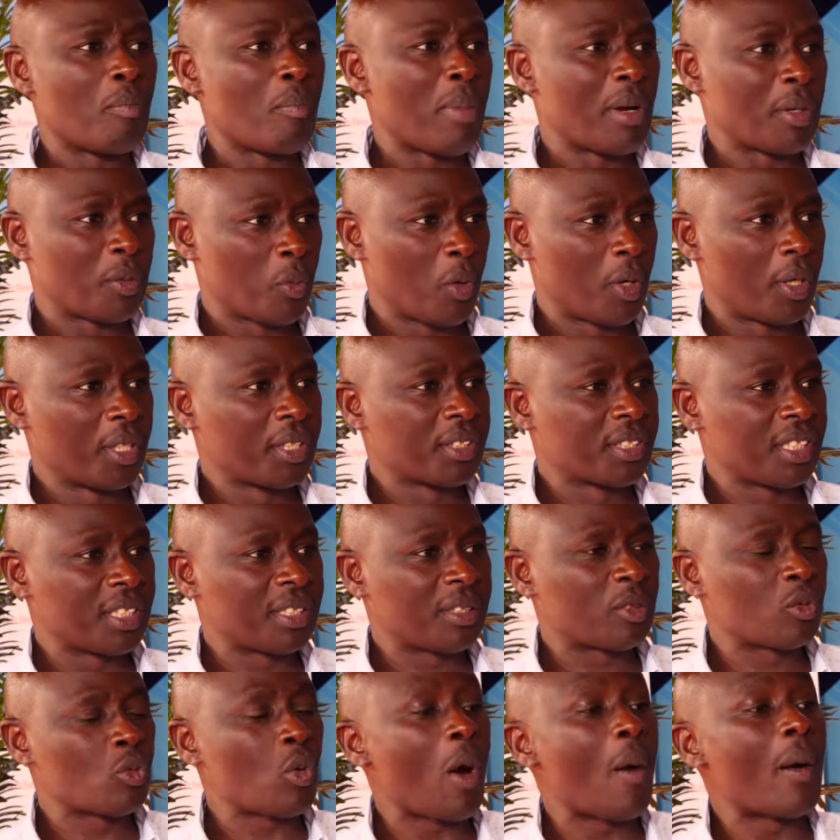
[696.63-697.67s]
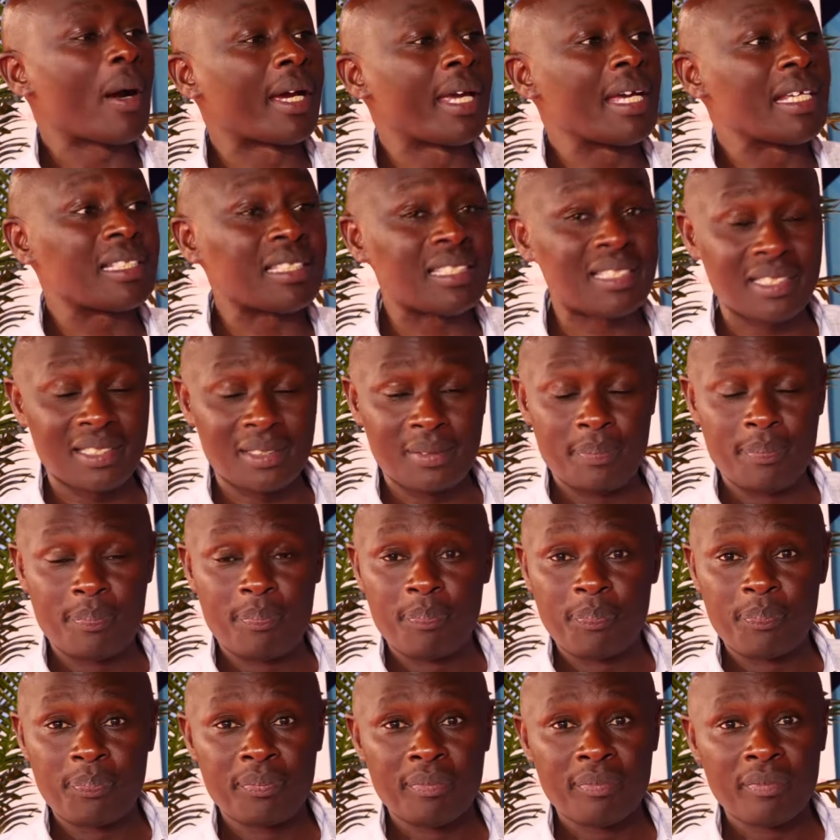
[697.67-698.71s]
But what is it to our case?
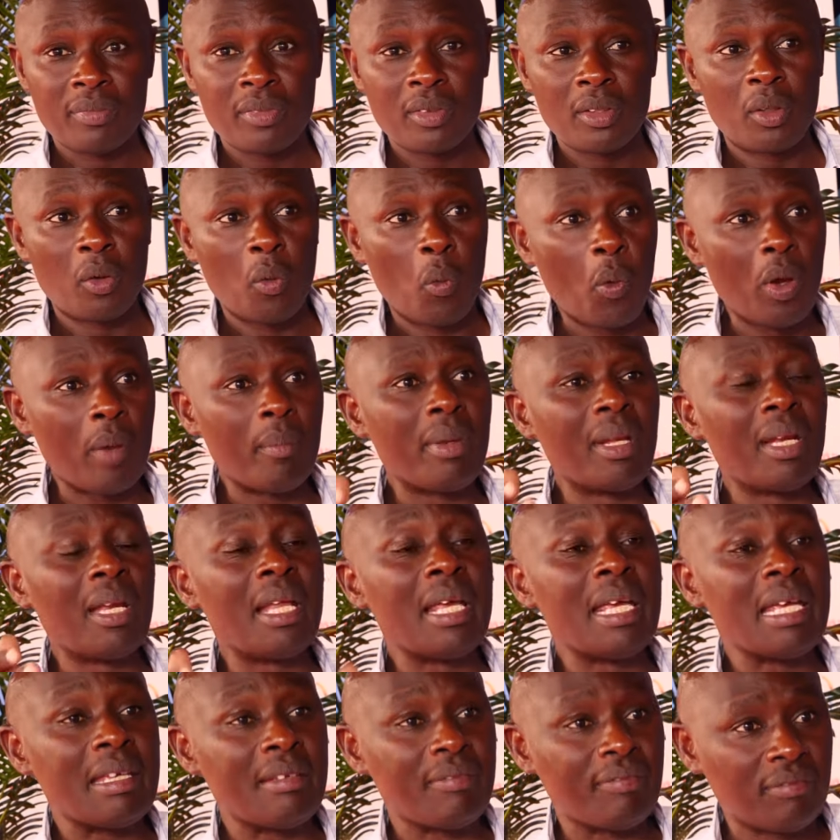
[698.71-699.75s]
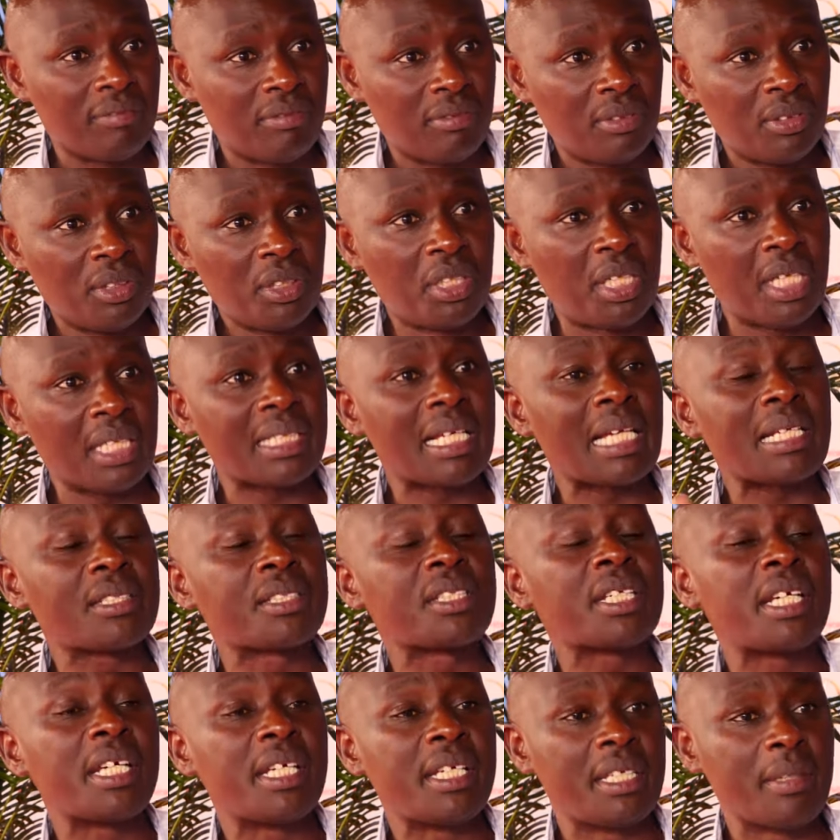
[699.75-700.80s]
We believe. Jesus
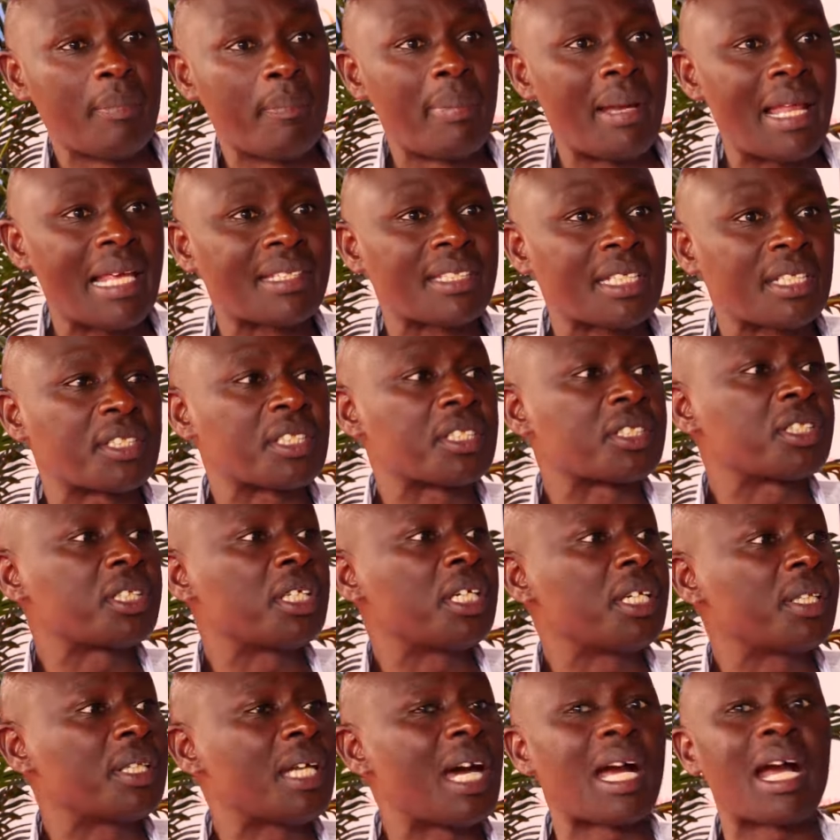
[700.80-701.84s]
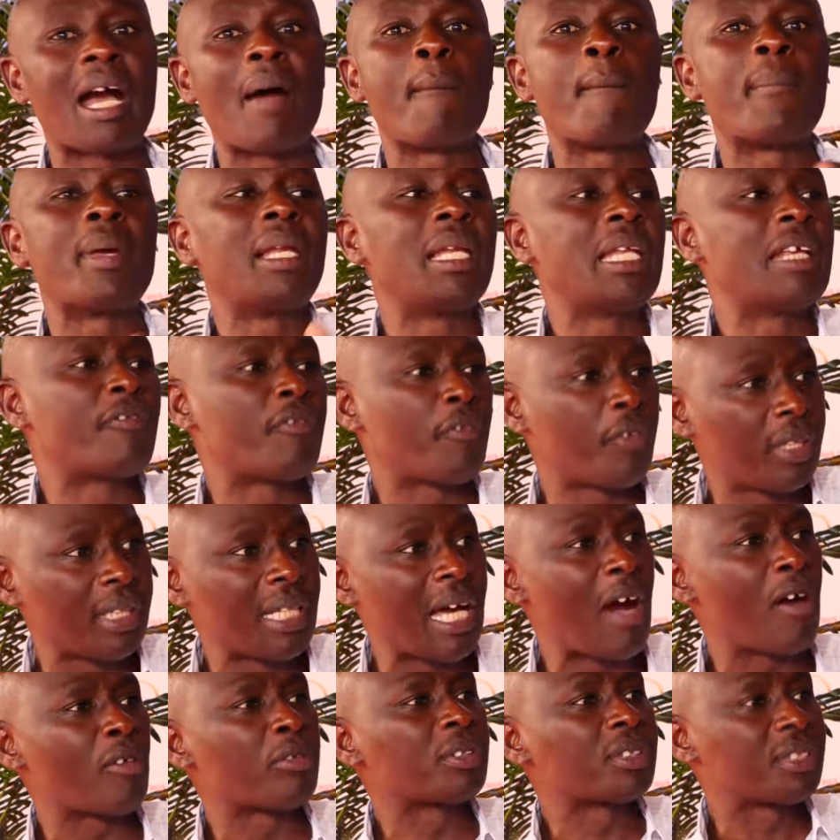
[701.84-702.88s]
said, blessed is he that can believe
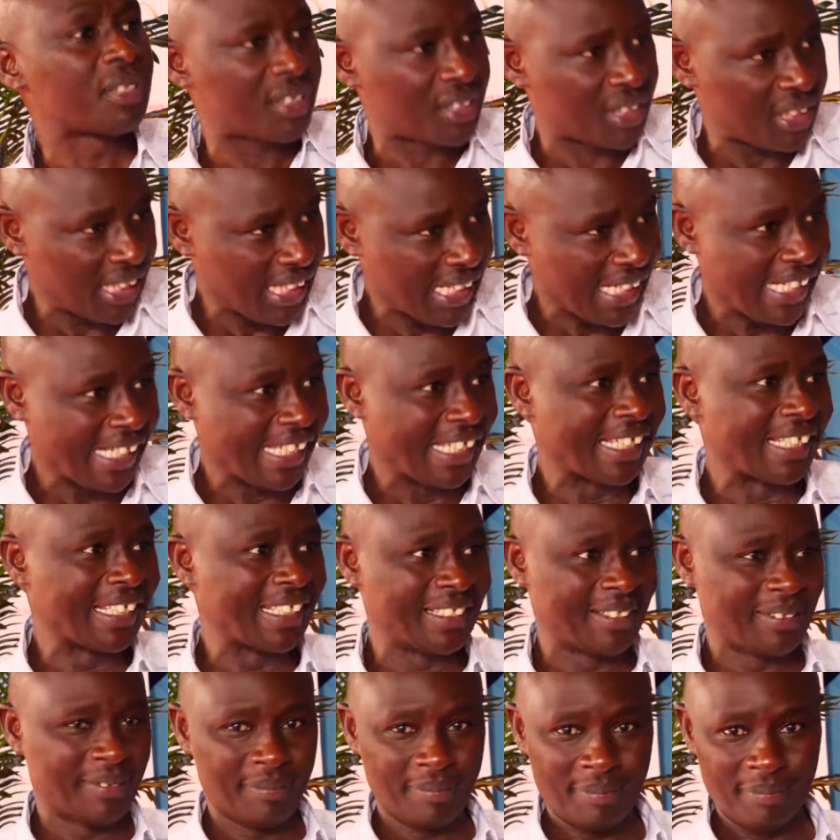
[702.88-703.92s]
without seeing.